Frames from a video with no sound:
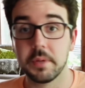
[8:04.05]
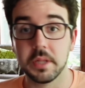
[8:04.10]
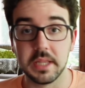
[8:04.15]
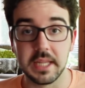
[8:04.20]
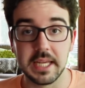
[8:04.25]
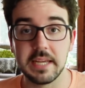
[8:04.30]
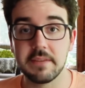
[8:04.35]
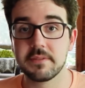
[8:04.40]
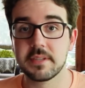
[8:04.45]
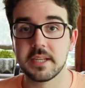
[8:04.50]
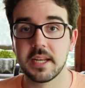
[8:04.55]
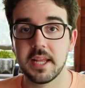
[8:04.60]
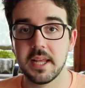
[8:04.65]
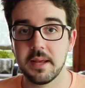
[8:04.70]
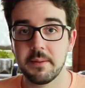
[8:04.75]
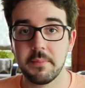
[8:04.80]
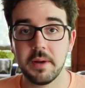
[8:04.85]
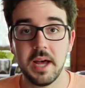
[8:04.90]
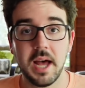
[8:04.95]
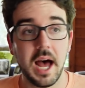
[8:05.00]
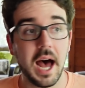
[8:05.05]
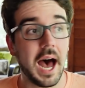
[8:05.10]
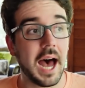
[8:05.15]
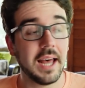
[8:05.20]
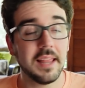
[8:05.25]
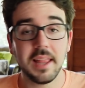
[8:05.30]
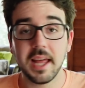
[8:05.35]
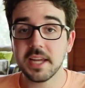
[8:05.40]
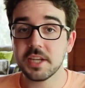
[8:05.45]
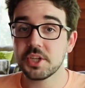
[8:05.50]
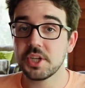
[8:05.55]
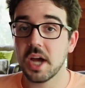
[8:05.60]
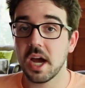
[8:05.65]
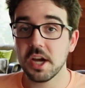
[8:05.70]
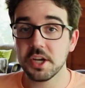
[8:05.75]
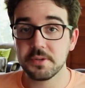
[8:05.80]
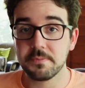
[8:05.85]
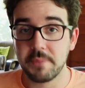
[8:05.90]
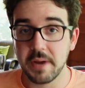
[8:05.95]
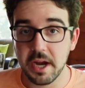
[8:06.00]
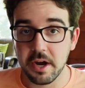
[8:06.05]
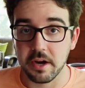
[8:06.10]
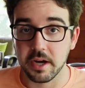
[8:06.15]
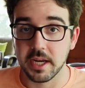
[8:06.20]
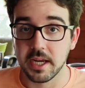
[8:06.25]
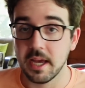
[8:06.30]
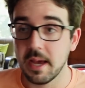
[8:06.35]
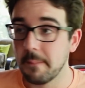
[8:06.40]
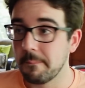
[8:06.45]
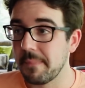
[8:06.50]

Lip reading: believes in him. I like Josh Berry.